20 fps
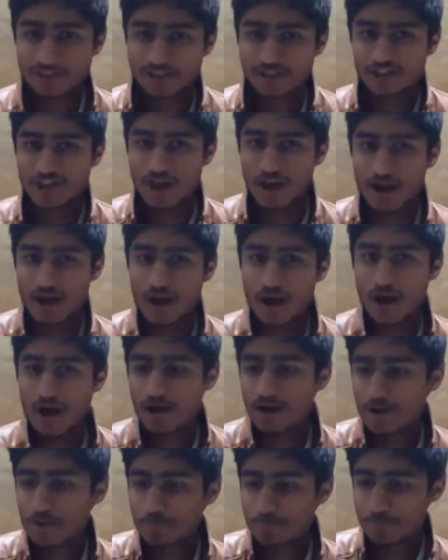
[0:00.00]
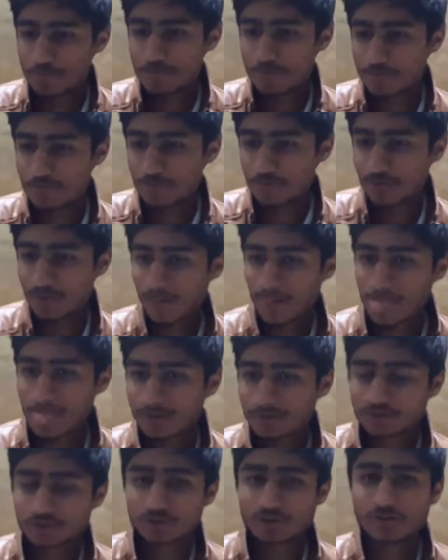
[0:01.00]
yeah.
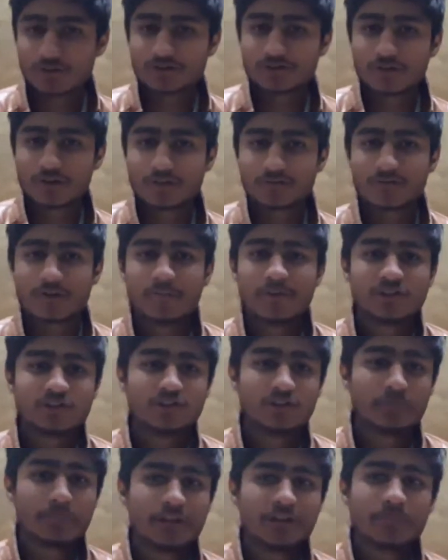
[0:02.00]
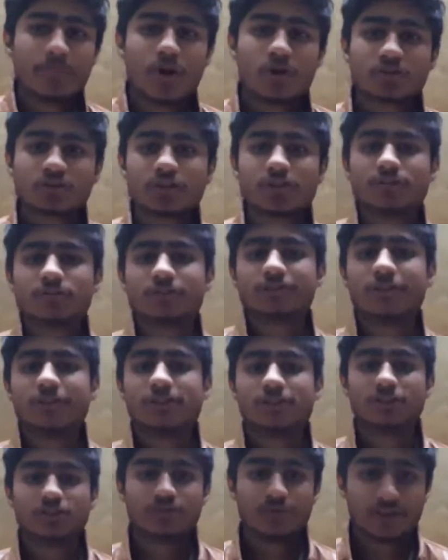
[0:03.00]
So it's one of the basic beatbox sounds and
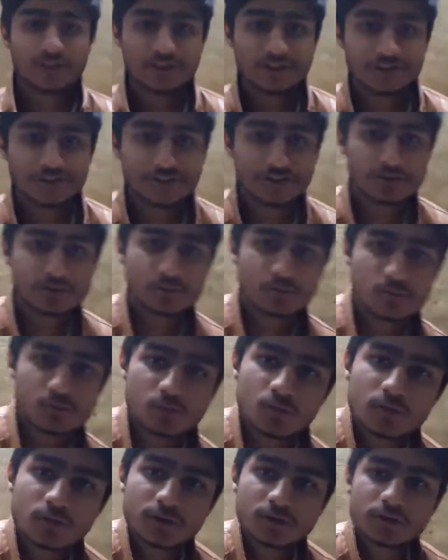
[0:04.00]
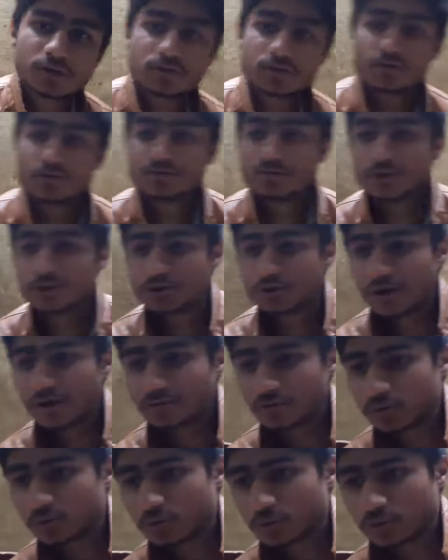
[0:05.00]
it's very easy to do. So what you
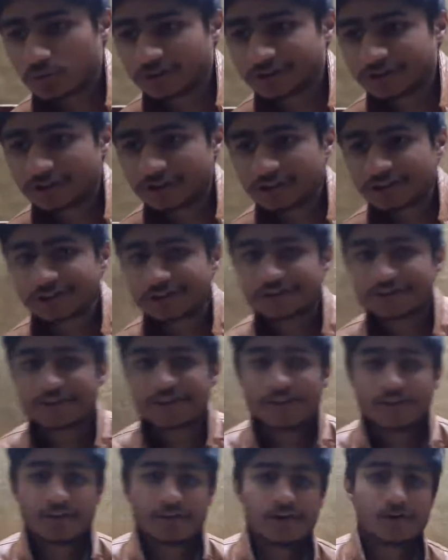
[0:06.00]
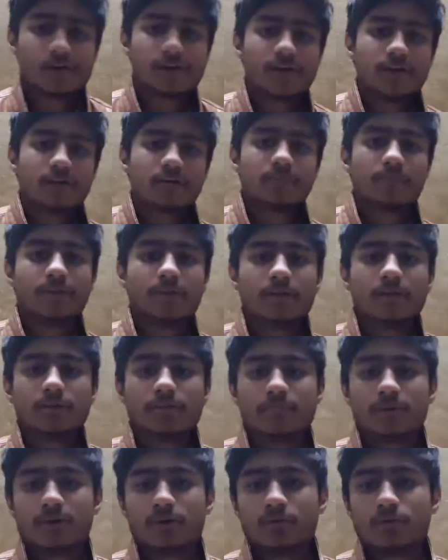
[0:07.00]
have to do is just say the letter P
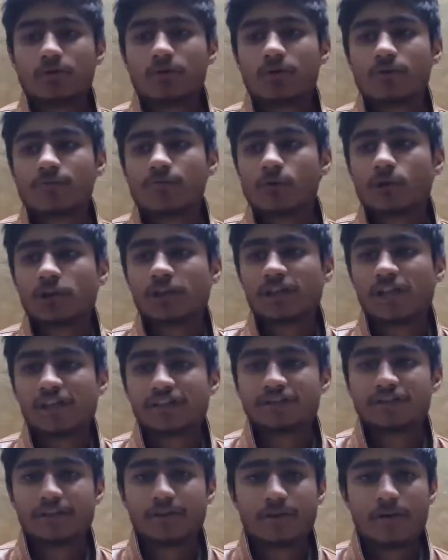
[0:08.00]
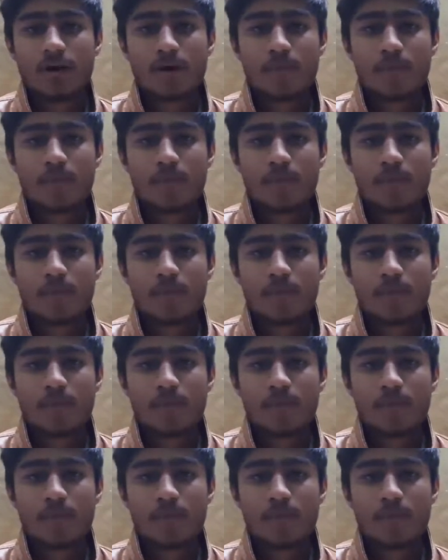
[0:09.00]
but do not vocalize it.